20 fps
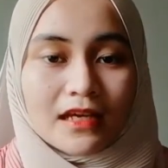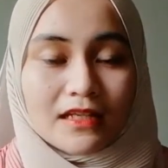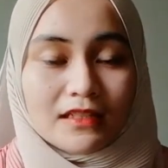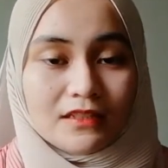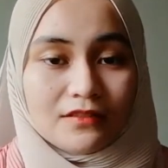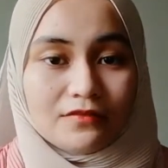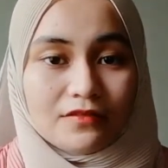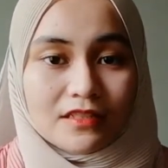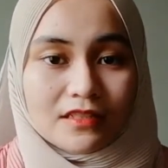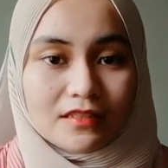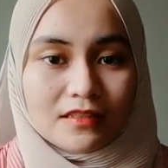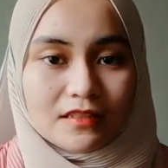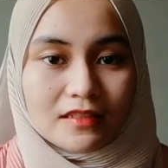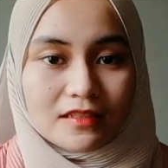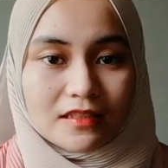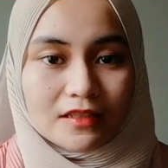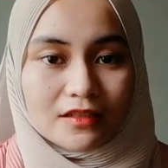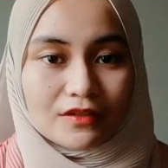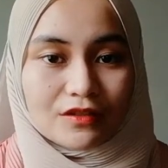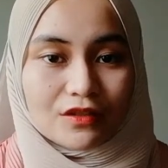
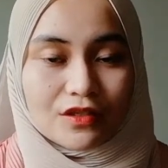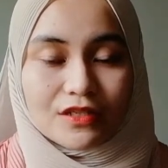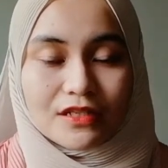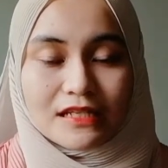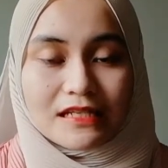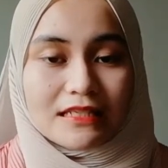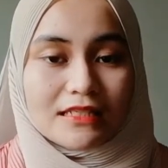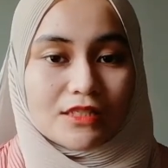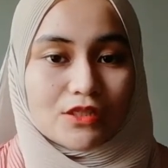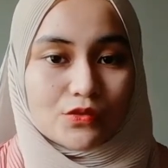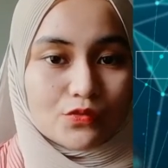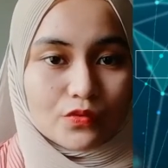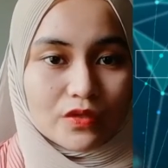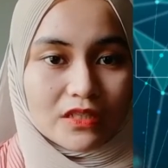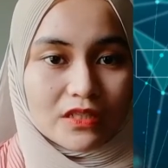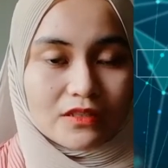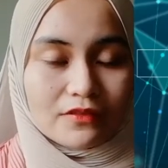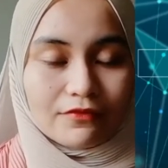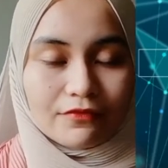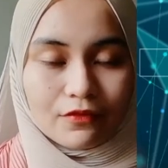Activity Center is
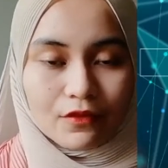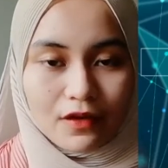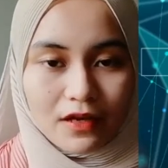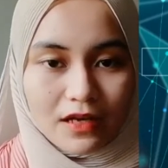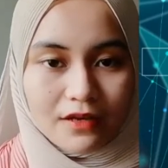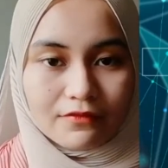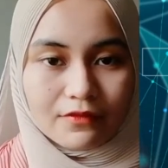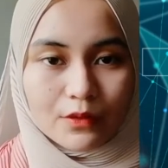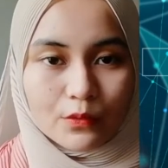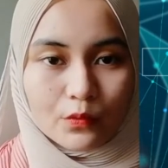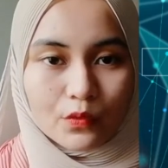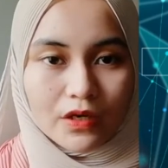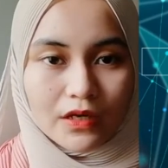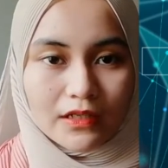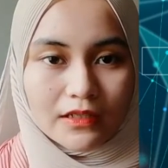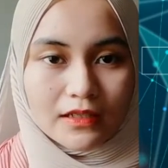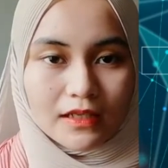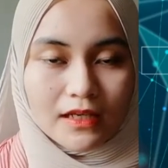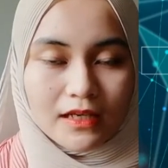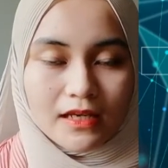suite for
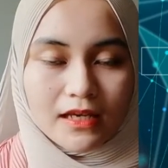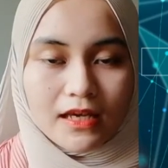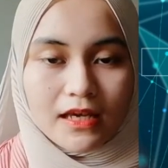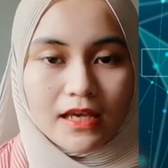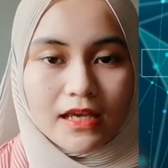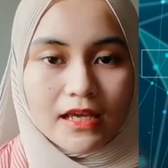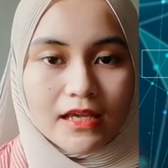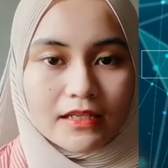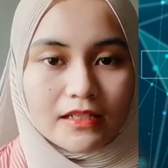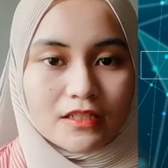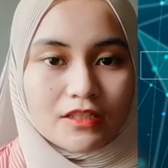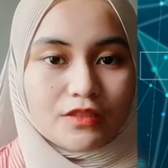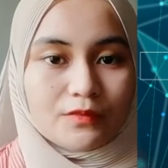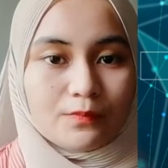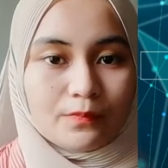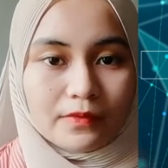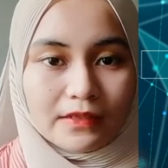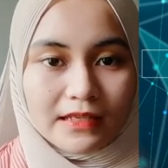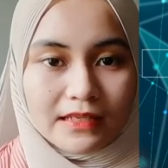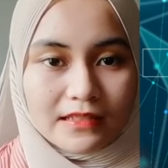everyone. It is
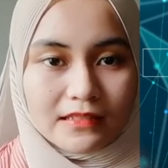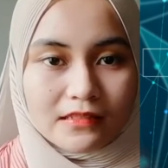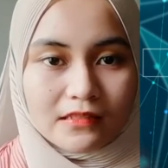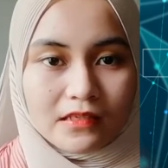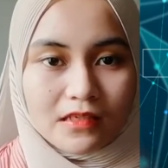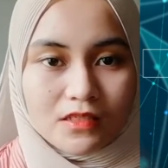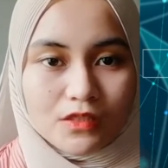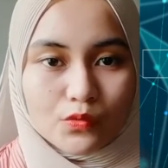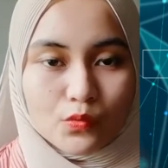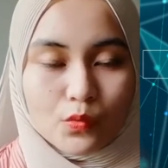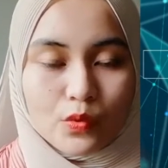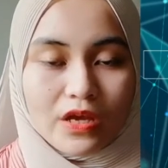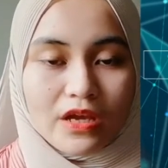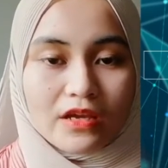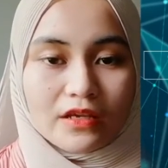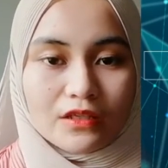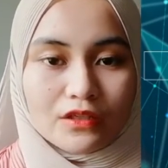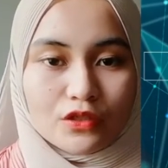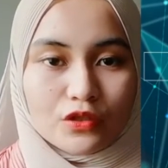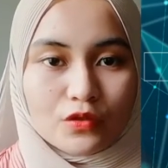places
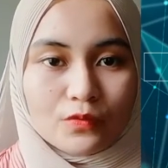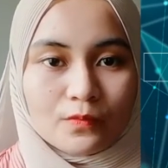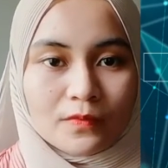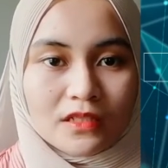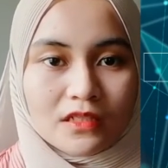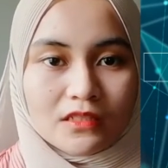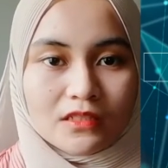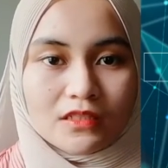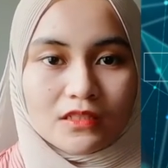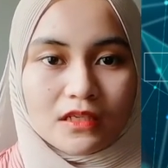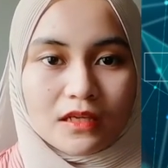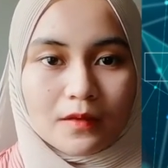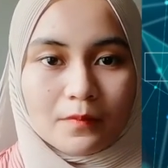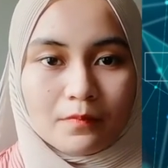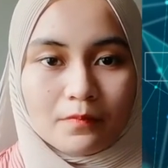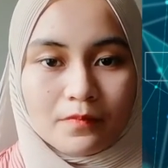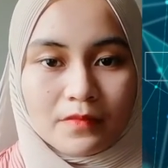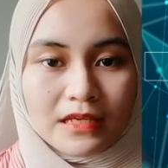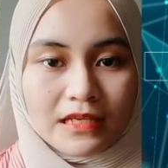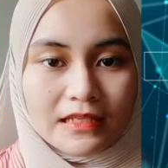where humans
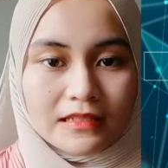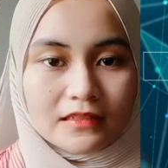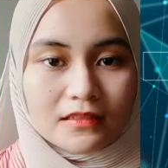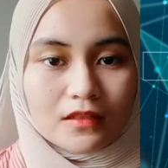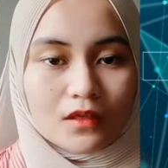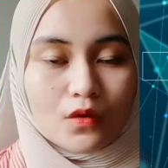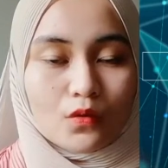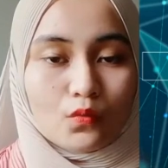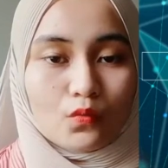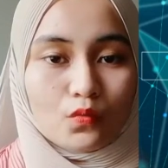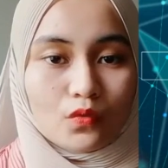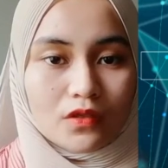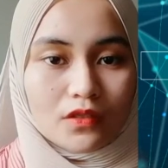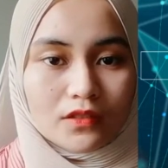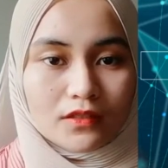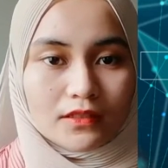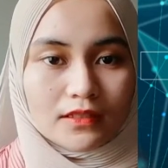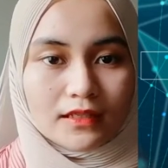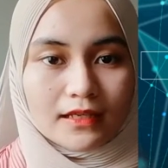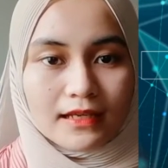meet,
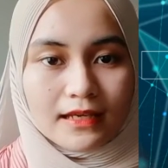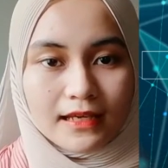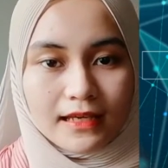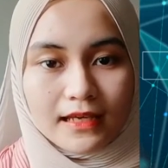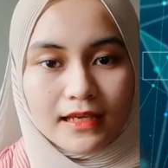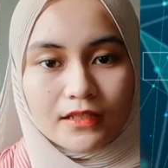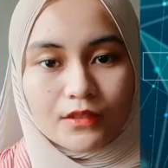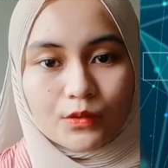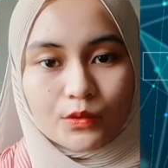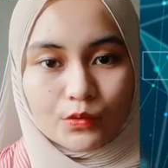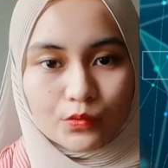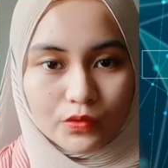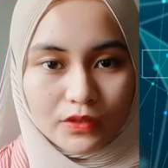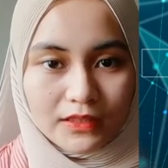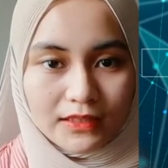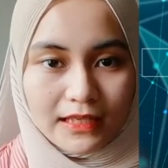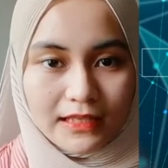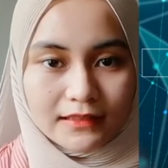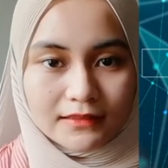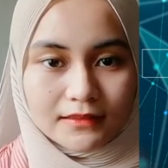work, and
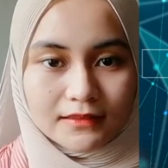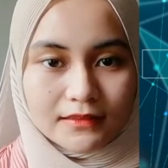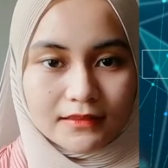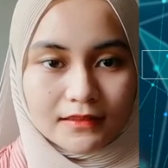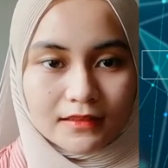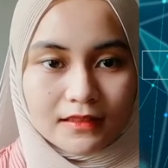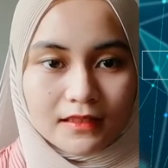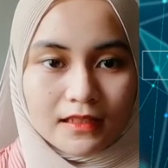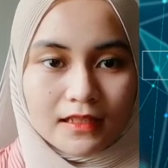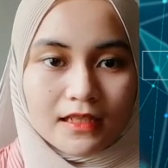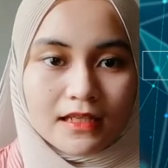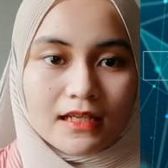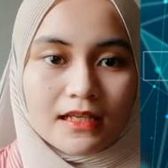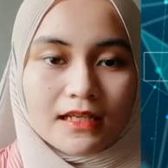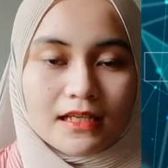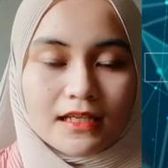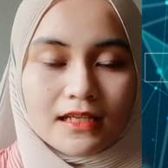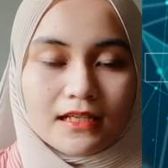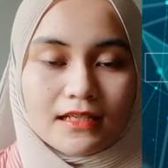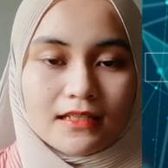relax.
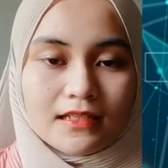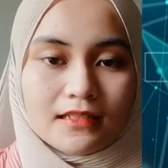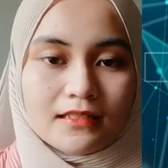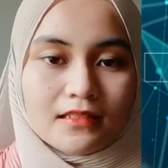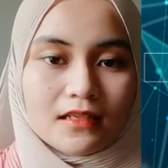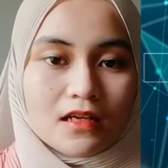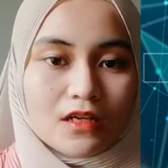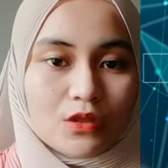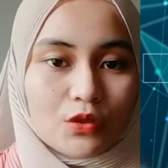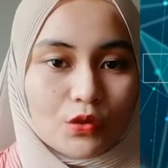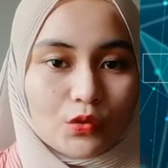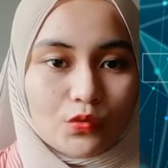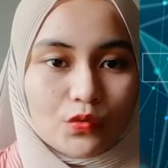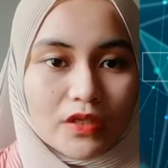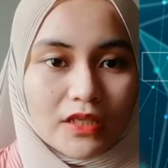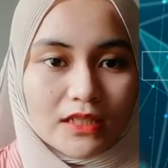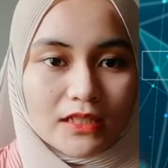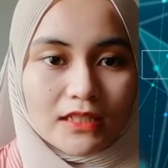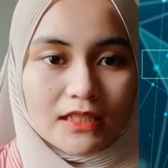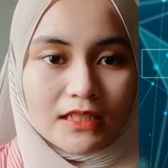It is a
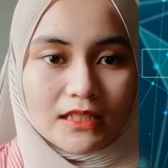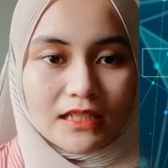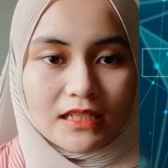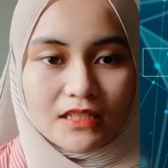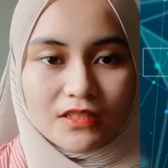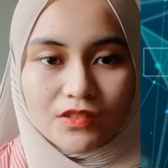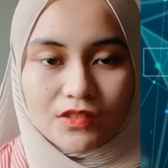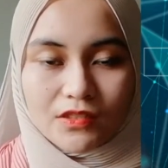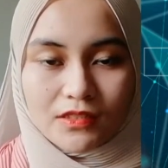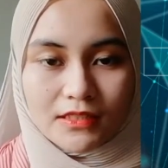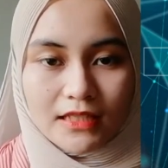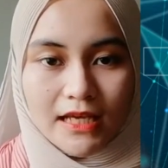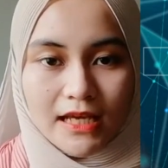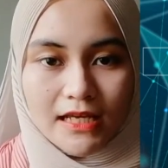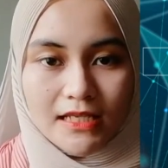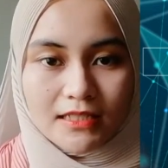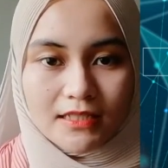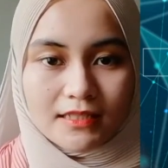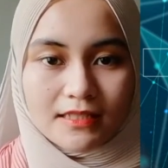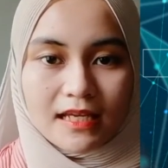greatly in
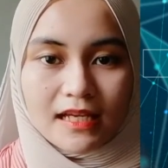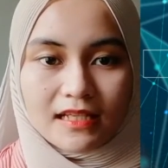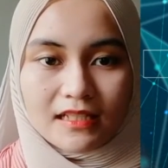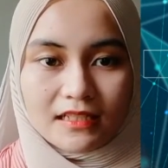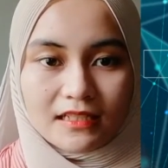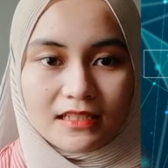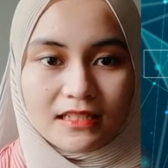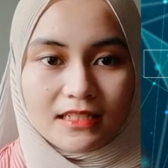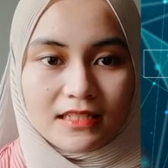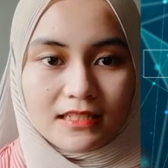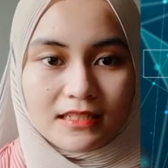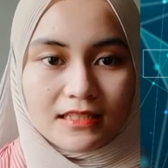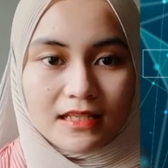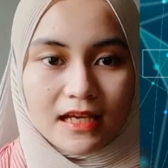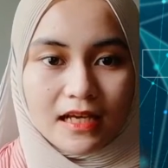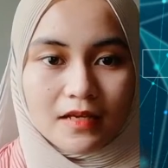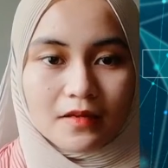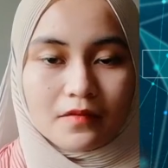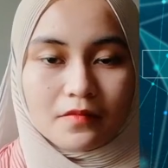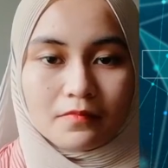size that
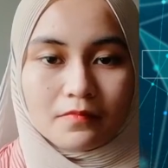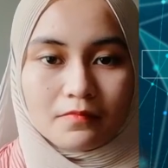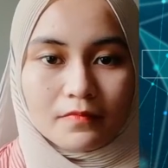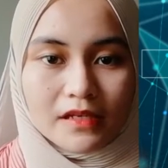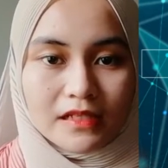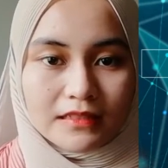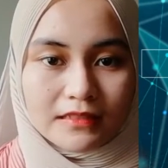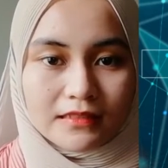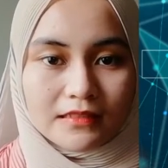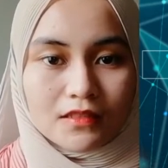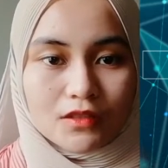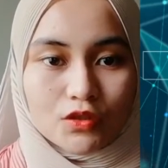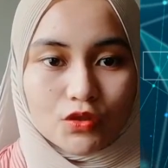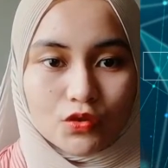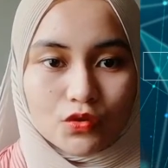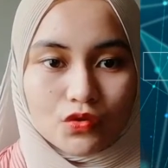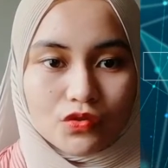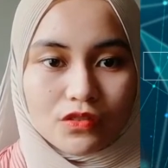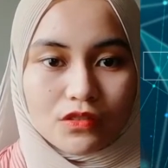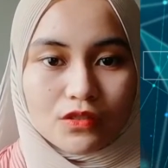design
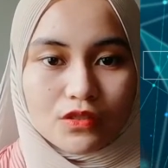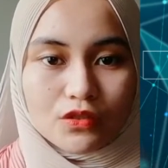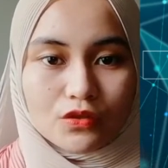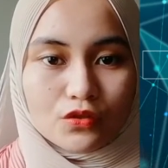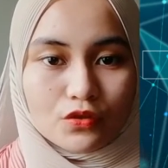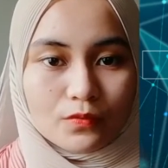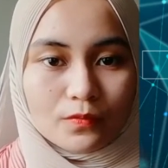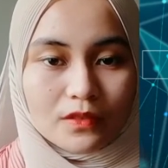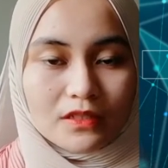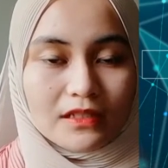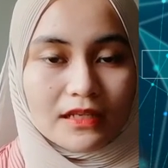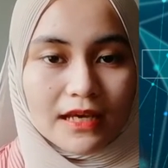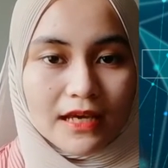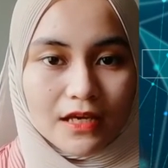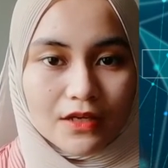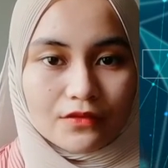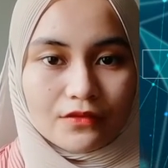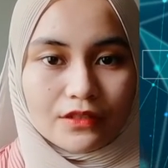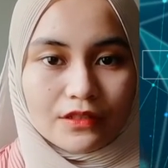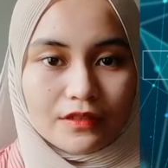mixed-use urban
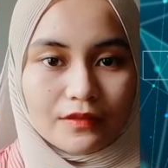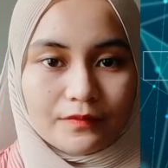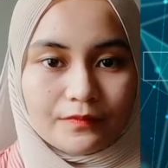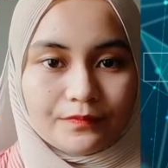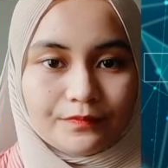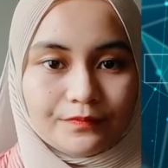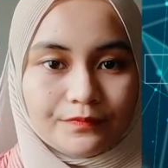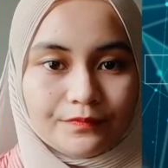area.